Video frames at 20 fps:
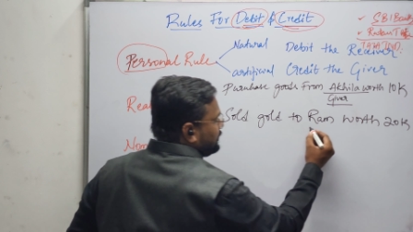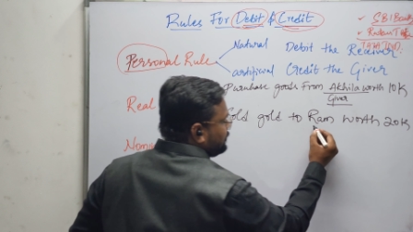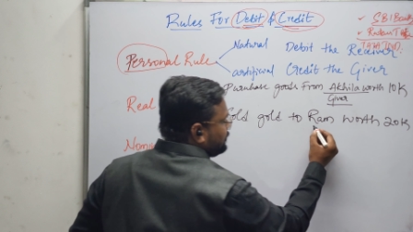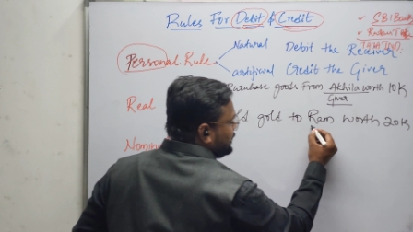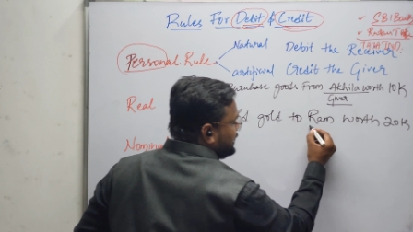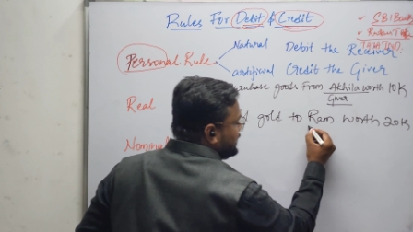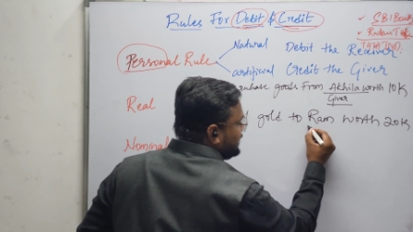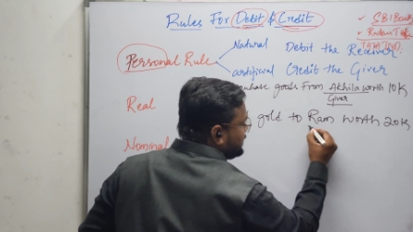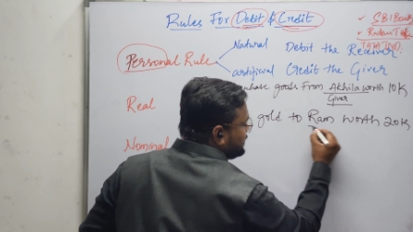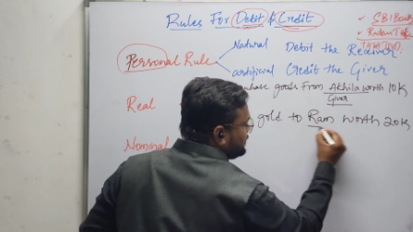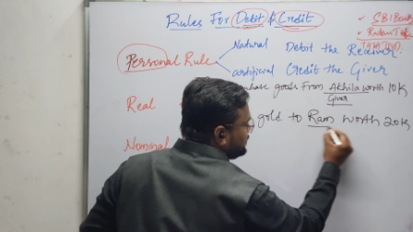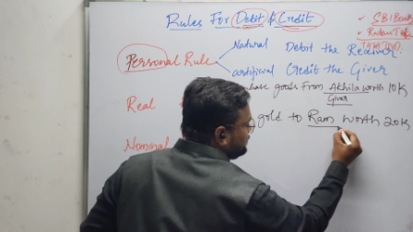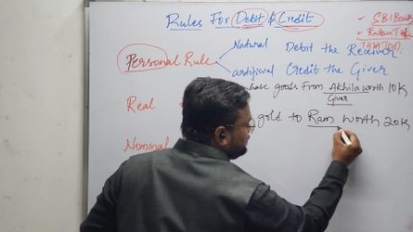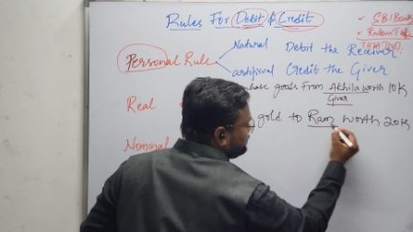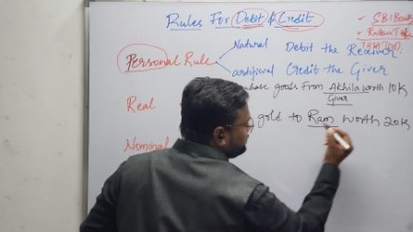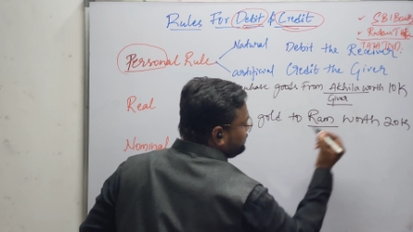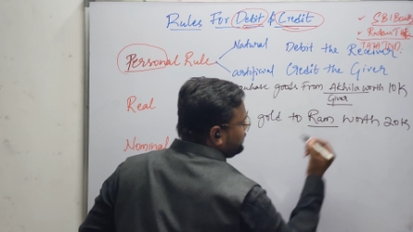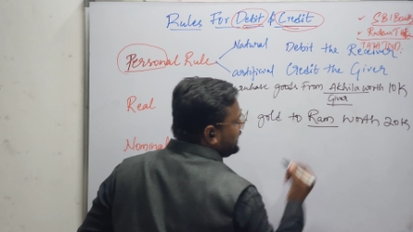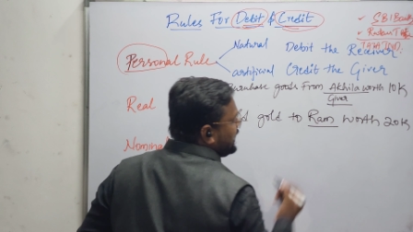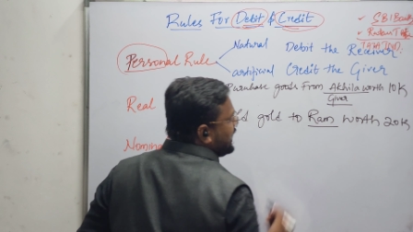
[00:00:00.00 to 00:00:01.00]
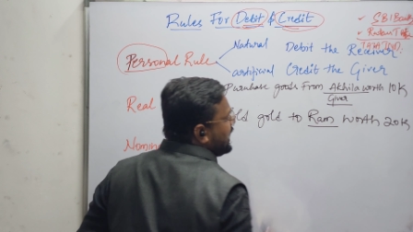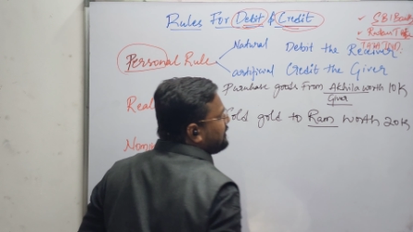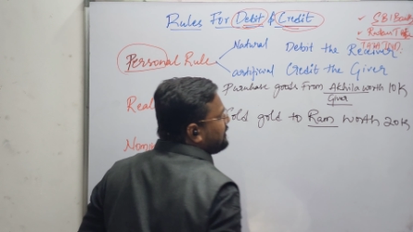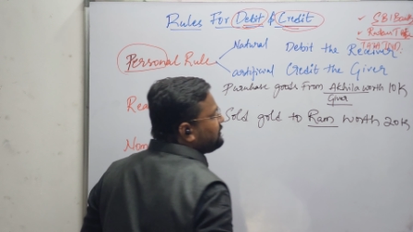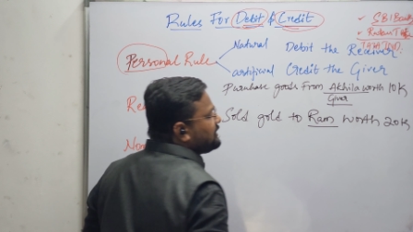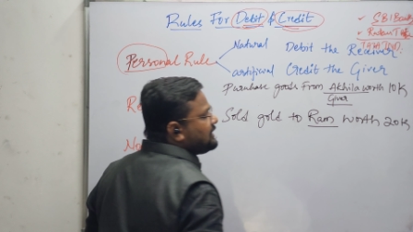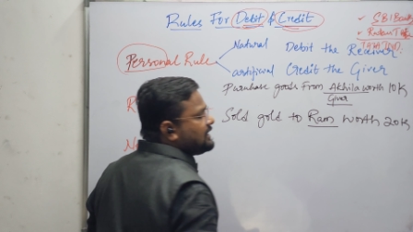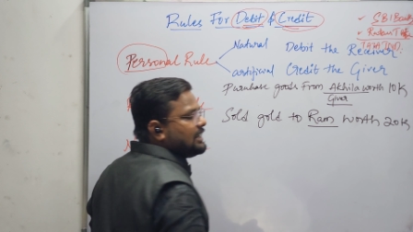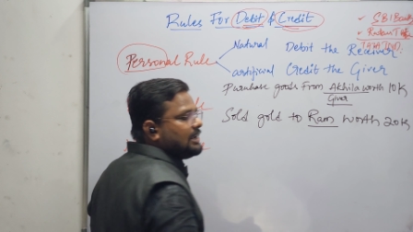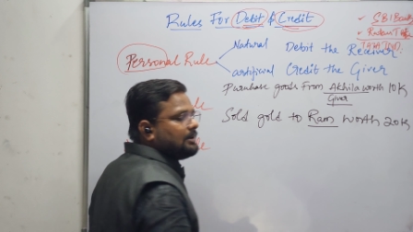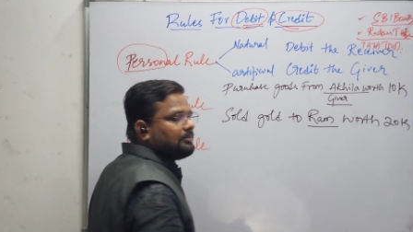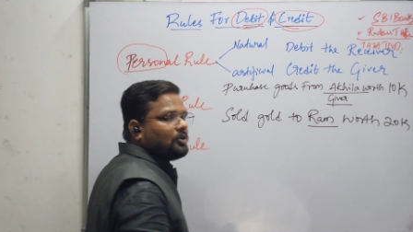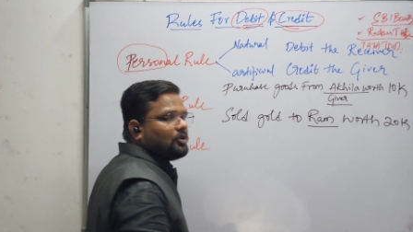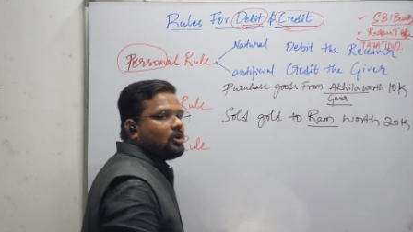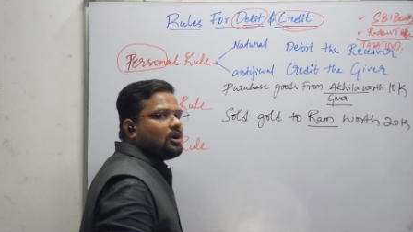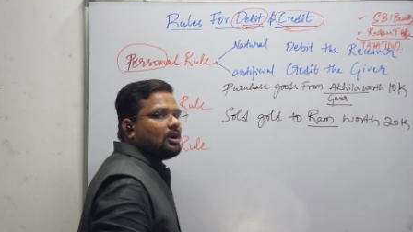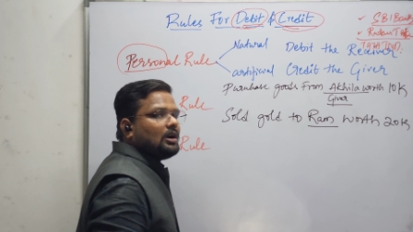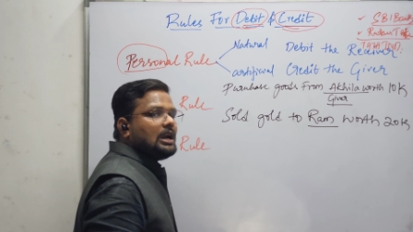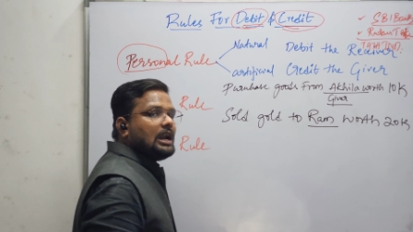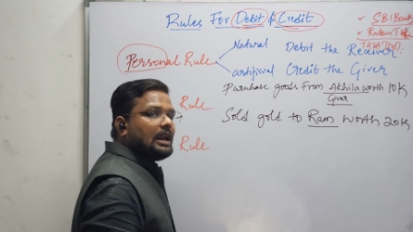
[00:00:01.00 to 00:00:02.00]
So here we have a name
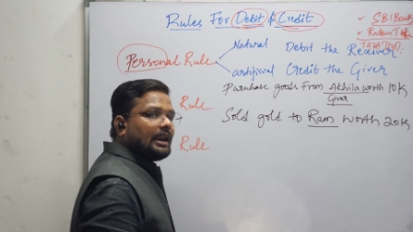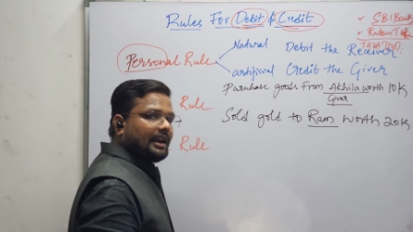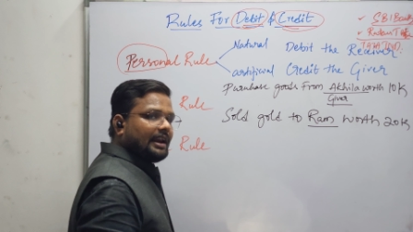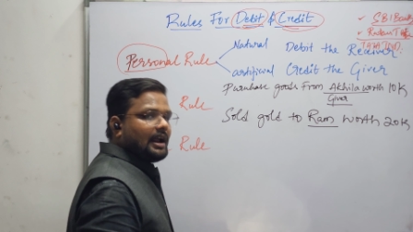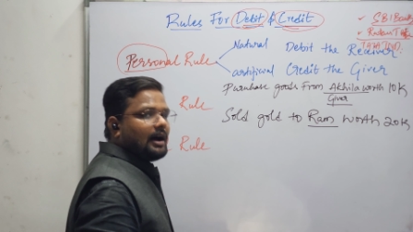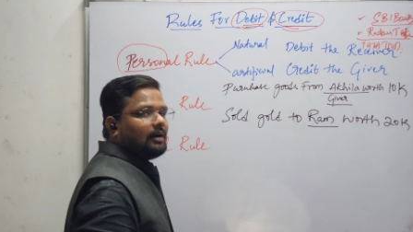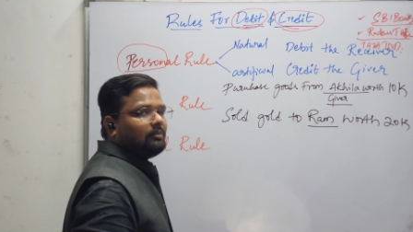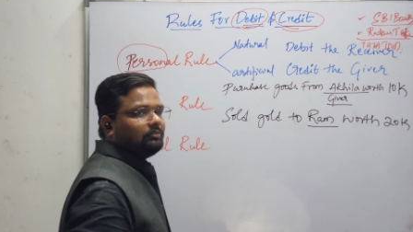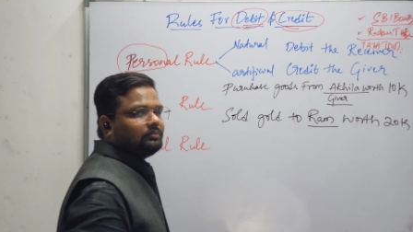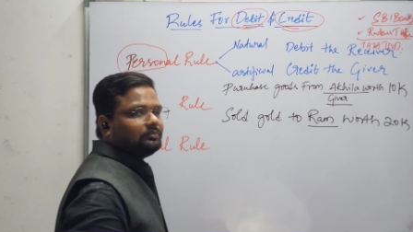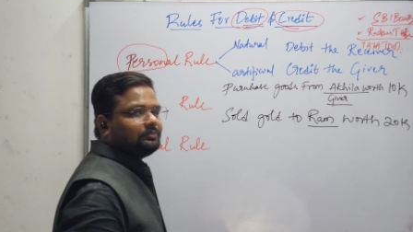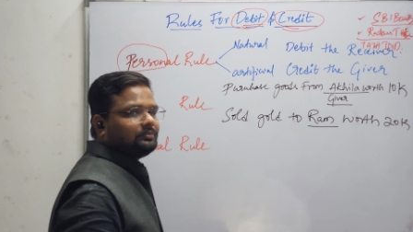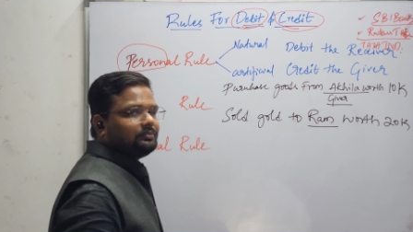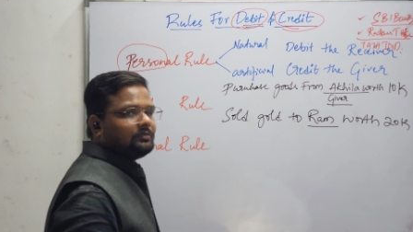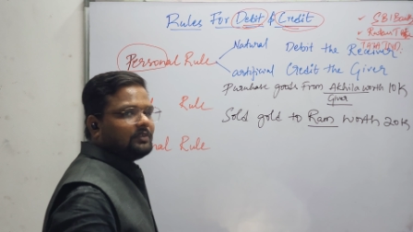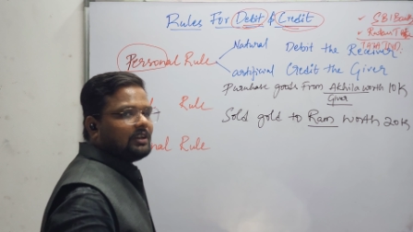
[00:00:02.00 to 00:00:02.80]
called Ram.